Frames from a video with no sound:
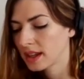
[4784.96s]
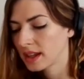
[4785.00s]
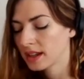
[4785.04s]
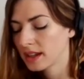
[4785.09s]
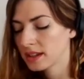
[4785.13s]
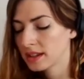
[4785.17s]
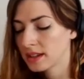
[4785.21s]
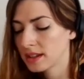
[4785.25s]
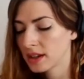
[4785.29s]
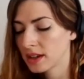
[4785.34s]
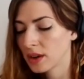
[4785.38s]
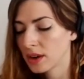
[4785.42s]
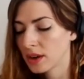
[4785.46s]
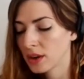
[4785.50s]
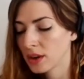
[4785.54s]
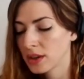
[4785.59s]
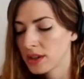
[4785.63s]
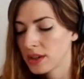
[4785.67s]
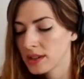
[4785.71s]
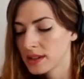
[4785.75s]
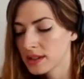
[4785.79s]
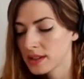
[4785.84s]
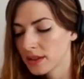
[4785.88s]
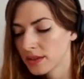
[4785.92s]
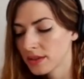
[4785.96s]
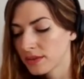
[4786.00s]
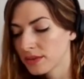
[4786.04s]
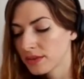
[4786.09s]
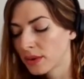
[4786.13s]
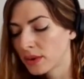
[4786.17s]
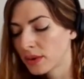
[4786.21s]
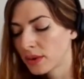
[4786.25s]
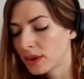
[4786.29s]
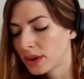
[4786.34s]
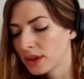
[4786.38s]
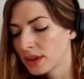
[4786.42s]
the goddess of
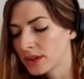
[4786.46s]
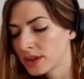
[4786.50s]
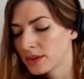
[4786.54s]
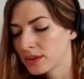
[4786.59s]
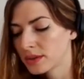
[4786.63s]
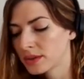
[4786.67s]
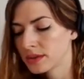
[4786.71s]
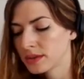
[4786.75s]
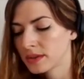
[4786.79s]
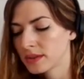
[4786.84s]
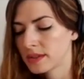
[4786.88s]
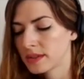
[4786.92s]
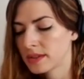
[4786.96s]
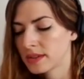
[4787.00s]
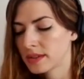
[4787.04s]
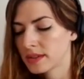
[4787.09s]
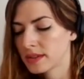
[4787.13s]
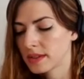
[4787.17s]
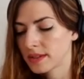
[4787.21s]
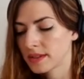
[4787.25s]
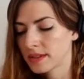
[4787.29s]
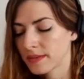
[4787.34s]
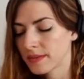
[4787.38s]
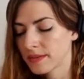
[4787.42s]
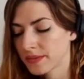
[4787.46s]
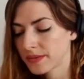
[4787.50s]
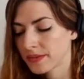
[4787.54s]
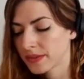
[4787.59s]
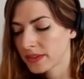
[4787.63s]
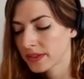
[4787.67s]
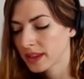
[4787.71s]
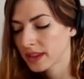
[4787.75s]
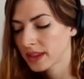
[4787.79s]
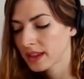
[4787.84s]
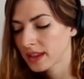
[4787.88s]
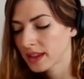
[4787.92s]
fortune
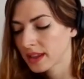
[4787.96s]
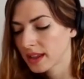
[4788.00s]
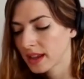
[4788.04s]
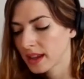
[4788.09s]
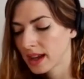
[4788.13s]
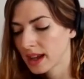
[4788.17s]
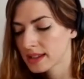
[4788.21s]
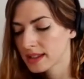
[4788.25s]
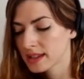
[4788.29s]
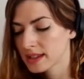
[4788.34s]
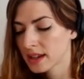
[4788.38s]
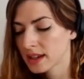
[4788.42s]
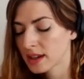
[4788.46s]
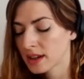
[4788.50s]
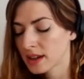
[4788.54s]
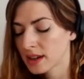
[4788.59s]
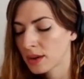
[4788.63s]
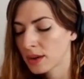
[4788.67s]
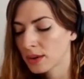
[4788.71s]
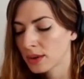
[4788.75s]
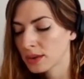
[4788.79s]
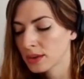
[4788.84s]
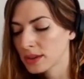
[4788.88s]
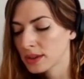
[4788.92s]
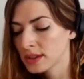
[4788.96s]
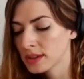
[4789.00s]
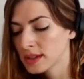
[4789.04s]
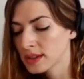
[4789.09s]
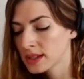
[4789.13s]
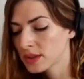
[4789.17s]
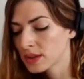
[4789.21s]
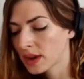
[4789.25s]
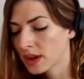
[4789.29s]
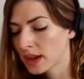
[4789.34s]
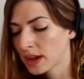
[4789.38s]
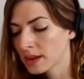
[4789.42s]
as a golden
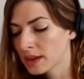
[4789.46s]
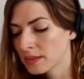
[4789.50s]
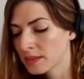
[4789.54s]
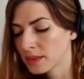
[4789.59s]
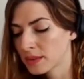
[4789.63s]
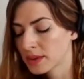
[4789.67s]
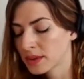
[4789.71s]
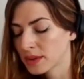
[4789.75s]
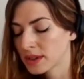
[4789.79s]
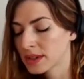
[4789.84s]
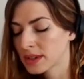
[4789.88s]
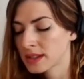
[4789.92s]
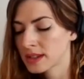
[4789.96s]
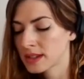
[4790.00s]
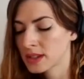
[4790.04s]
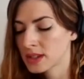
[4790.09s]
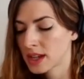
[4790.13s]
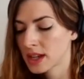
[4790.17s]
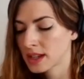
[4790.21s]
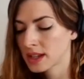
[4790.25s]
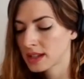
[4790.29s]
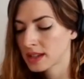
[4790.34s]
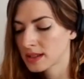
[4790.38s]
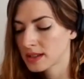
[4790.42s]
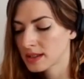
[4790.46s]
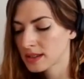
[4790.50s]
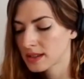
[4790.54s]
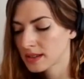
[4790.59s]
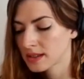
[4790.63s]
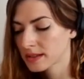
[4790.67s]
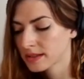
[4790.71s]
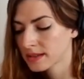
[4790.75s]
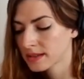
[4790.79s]
stripe on his chest,